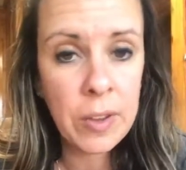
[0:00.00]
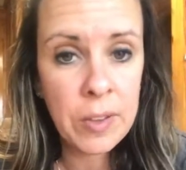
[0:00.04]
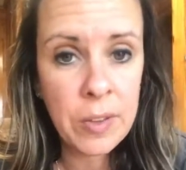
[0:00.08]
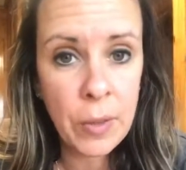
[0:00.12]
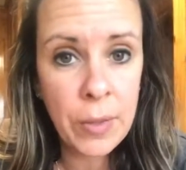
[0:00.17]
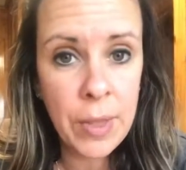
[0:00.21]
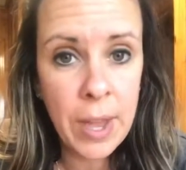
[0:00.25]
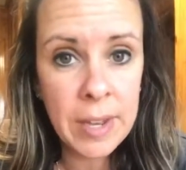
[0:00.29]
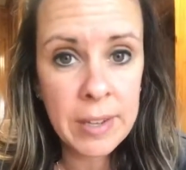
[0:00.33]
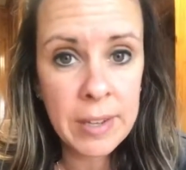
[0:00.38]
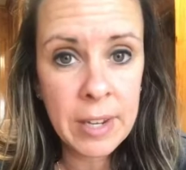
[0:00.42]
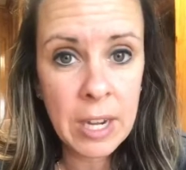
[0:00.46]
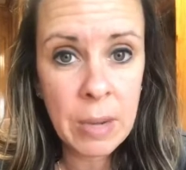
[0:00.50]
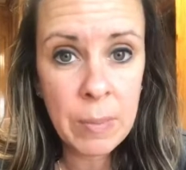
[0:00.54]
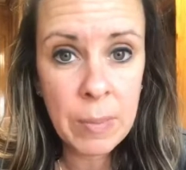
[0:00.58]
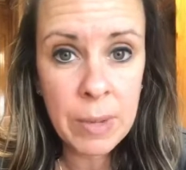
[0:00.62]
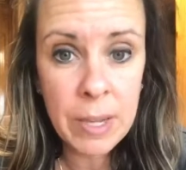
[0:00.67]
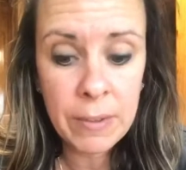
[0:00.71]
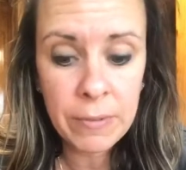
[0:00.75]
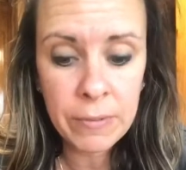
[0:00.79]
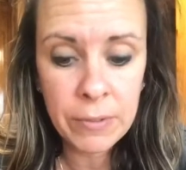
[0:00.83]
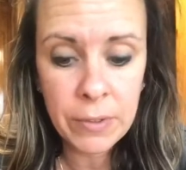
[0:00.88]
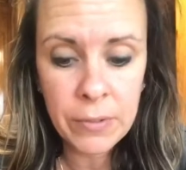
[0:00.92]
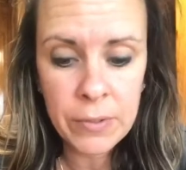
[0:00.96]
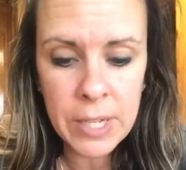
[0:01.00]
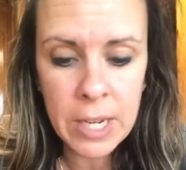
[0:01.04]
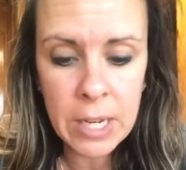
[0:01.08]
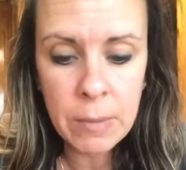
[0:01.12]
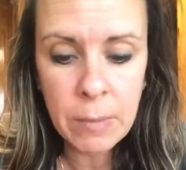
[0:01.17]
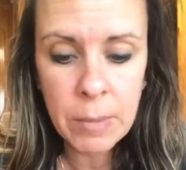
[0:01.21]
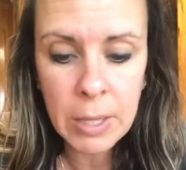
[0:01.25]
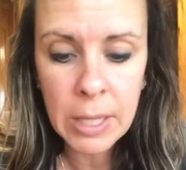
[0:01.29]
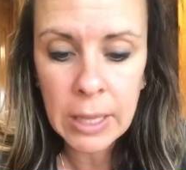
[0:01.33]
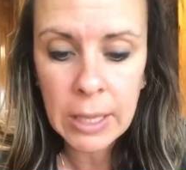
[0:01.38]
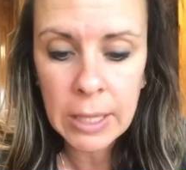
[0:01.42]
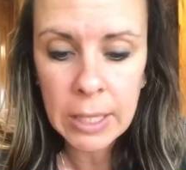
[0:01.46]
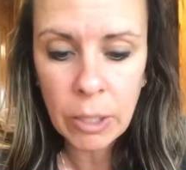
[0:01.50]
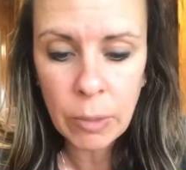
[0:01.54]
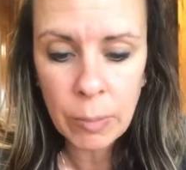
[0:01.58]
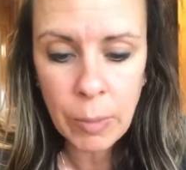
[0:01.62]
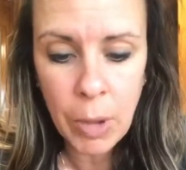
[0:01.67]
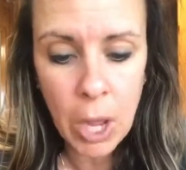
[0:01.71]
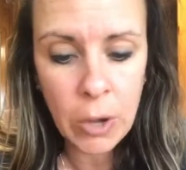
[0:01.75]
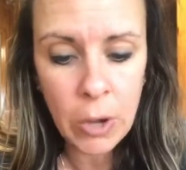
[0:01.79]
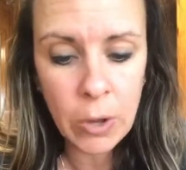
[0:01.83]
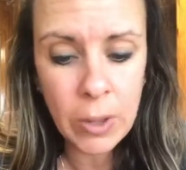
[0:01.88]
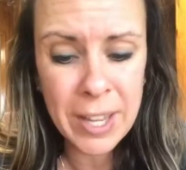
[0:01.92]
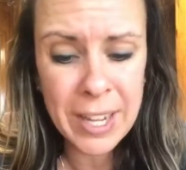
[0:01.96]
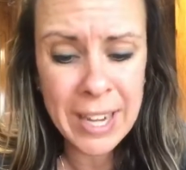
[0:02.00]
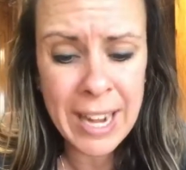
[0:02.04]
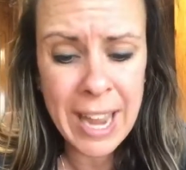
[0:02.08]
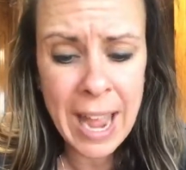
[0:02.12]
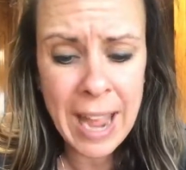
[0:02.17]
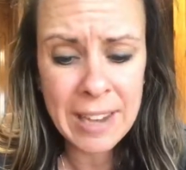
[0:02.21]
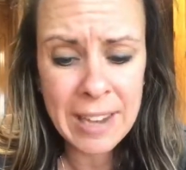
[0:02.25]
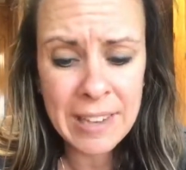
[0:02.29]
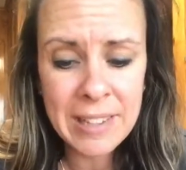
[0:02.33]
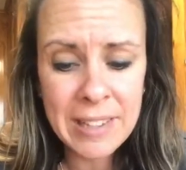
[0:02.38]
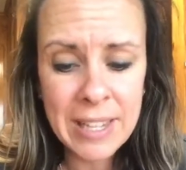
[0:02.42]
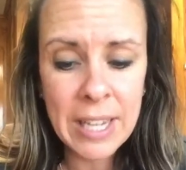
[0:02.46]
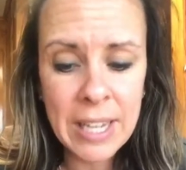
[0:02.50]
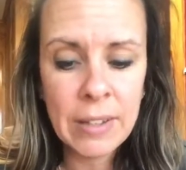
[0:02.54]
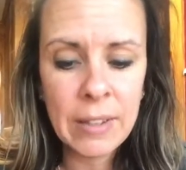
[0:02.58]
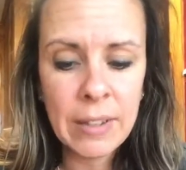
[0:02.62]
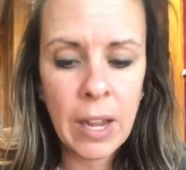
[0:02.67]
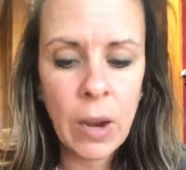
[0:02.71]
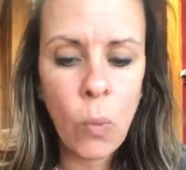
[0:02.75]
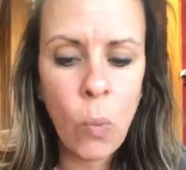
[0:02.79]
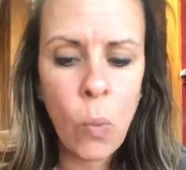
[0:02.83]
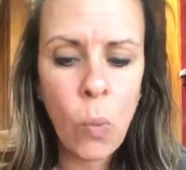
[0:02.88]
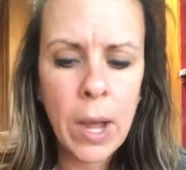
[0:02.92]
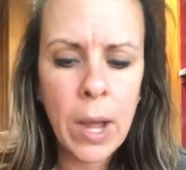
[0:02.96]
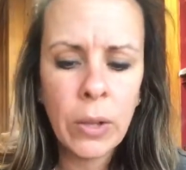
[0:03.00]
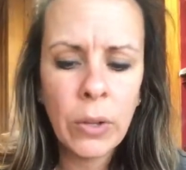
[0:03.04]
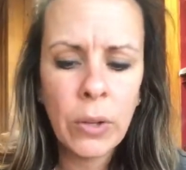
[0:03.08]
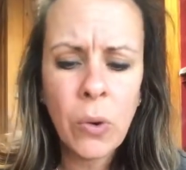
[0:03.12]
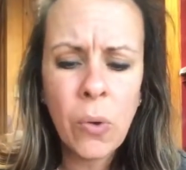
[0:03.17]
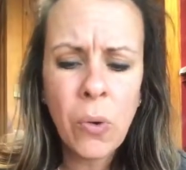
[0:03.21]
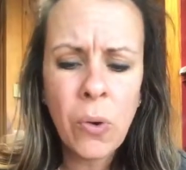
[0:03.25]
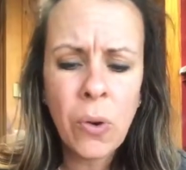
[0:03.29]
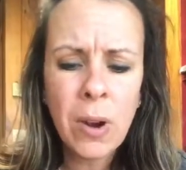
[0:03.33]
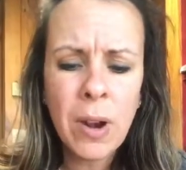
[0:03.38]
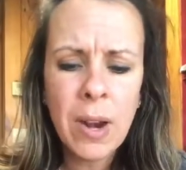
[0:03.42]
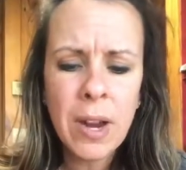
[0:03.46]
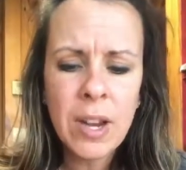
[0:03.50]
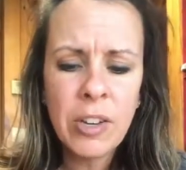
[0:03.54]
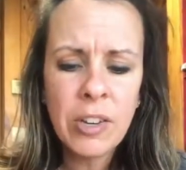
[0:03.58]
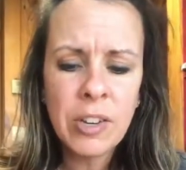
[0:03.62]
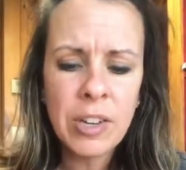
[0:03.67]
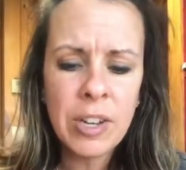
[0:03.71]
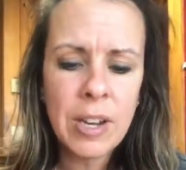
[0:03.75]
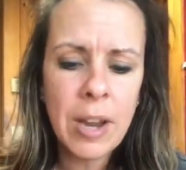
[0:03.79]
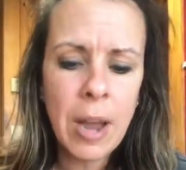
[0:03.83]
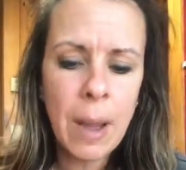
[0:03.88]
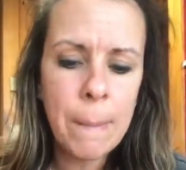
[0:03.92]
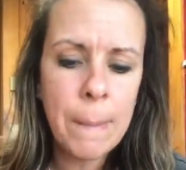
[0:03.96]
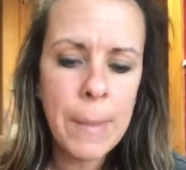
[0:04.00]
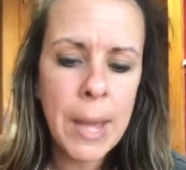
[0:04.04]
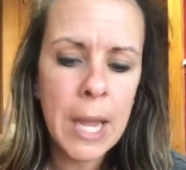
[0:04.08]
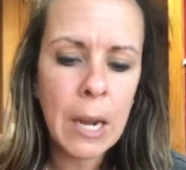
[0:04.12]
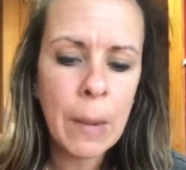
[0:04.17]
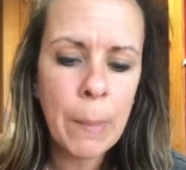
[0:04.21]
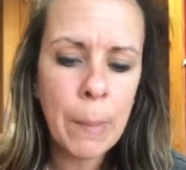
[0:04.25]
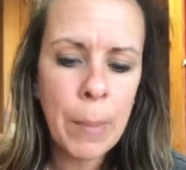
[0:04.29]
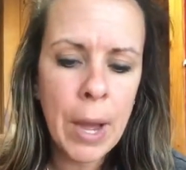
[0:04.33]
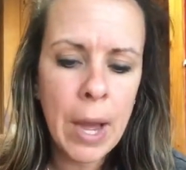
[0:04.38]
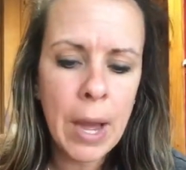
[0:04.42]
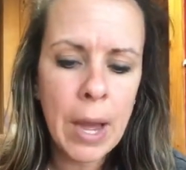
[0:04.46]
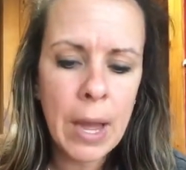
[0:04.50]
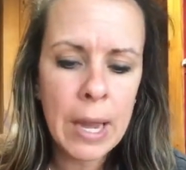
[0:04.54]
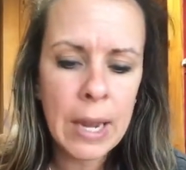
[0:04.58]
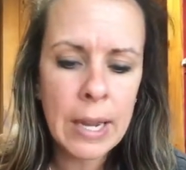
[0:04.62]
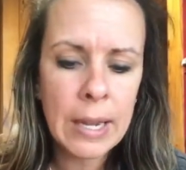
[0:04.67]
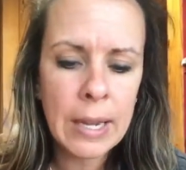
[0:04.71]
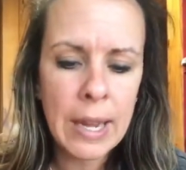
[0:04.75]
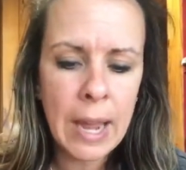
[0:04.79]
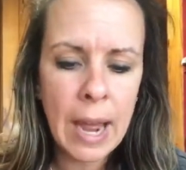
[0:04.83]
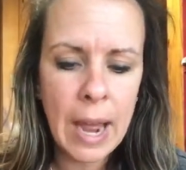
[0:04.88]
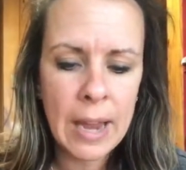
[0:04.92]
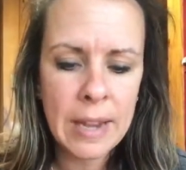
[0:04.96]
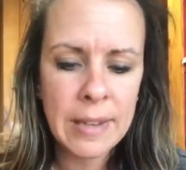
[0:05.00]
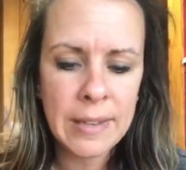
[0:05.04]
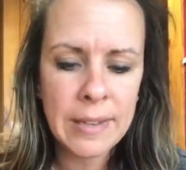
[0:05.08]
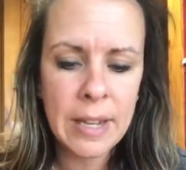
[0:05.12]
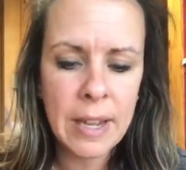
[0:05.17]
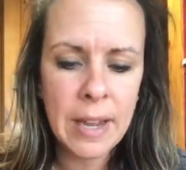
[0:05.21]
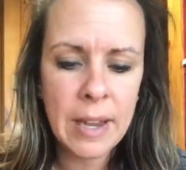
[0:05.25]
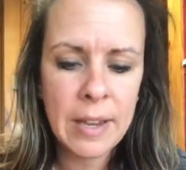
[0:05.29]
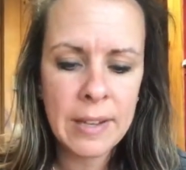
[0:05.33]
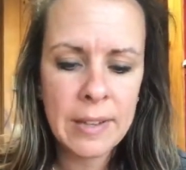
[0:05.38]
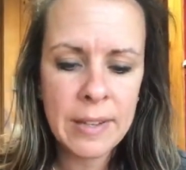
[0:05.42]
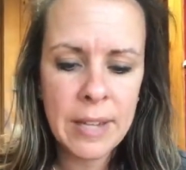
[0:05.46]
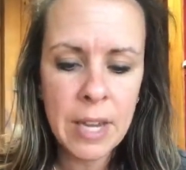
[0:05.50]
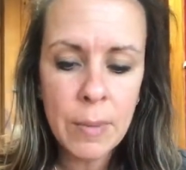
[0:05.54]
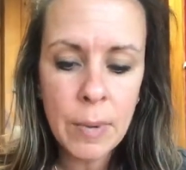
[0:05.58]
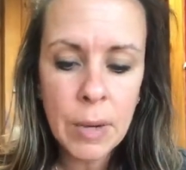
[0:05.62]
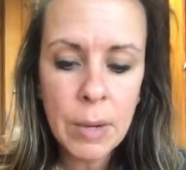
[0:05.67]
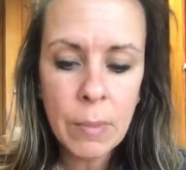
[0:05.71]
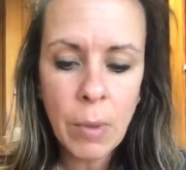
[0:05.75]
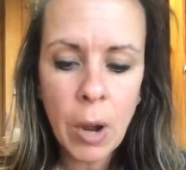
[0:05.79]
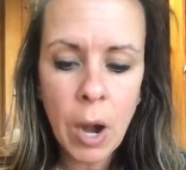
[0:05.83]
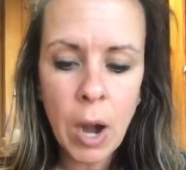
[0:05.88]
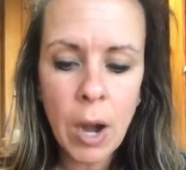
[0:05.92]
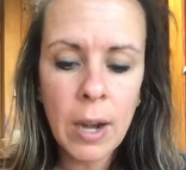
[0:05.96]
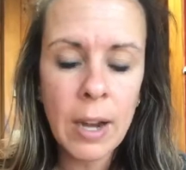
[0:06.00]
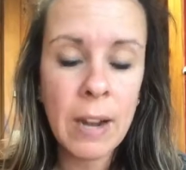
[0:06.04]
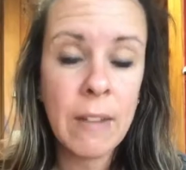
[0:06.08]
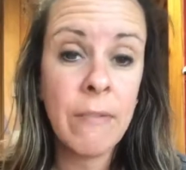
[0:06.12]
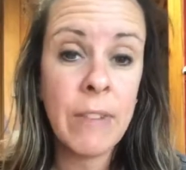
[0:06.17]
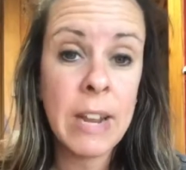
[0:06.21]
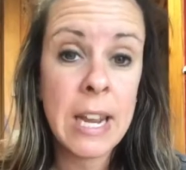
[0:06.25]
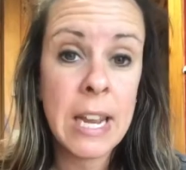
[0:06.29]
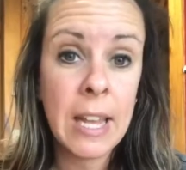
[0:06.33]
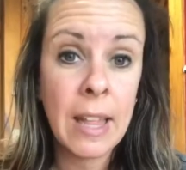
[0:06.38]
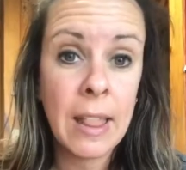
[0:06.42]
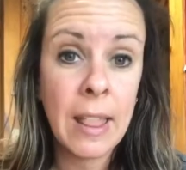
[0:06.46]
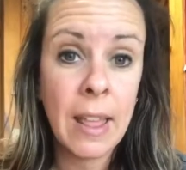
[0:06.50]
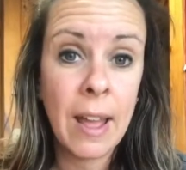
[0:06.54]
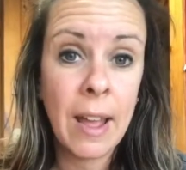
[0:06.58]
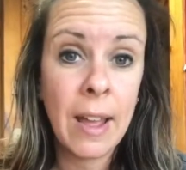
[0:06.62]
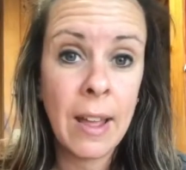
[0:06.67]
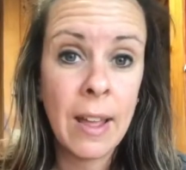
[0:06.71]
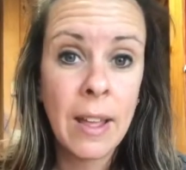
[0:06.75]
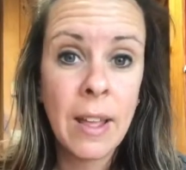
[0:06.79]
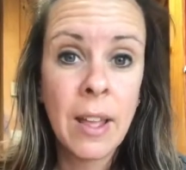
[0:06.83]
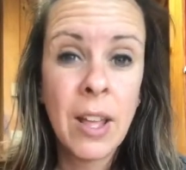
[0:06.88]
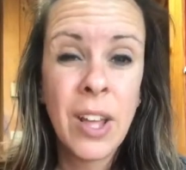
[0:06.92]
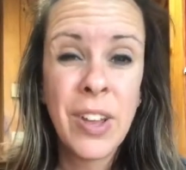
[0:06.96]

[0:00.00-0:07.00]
So that's going to be a 15 milliliter bottle, and it has things like wild orange, nutmeg, pine, cassia, cinnamon bark, and vanilla.